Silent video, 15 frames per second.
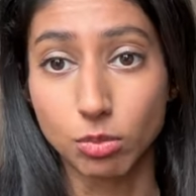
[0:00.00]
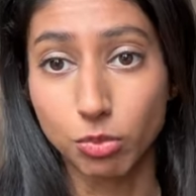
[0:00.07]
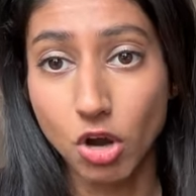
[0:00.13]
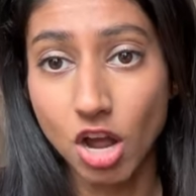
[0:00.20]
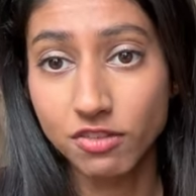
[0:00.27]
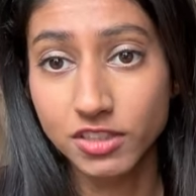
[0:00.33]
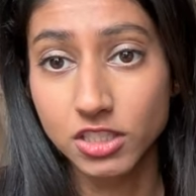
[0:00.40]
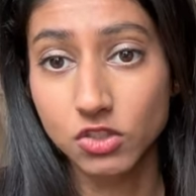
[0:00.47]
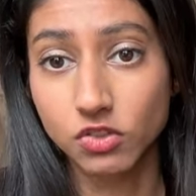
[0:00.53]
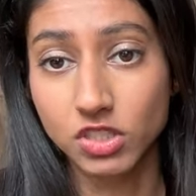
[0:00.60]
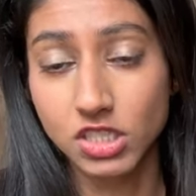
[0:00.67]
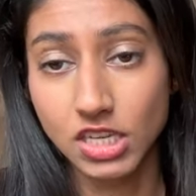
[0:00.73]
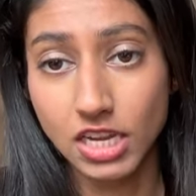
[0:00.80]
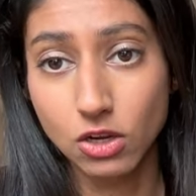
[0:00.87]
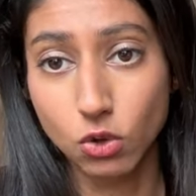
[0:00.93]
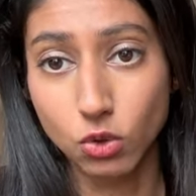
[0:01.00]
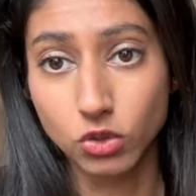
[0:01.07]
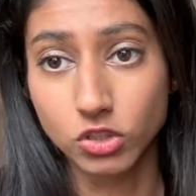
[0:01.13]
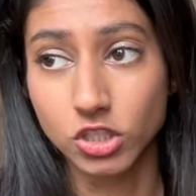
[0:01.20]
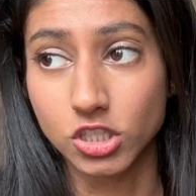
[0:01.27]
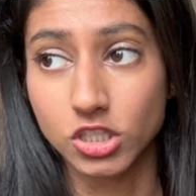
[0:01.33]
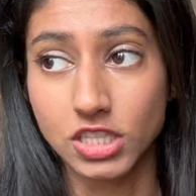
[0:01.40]
profits for
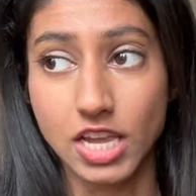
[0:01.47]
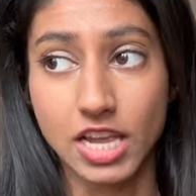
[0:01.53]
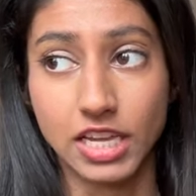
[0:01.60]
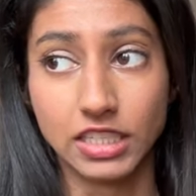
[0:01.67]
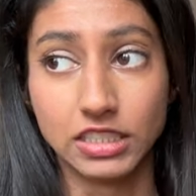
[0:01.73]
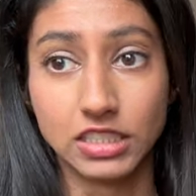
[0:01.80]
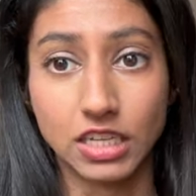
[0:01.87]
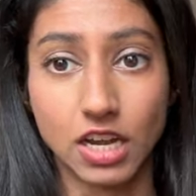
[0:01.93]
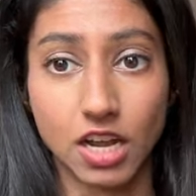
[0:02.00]
stakeholders and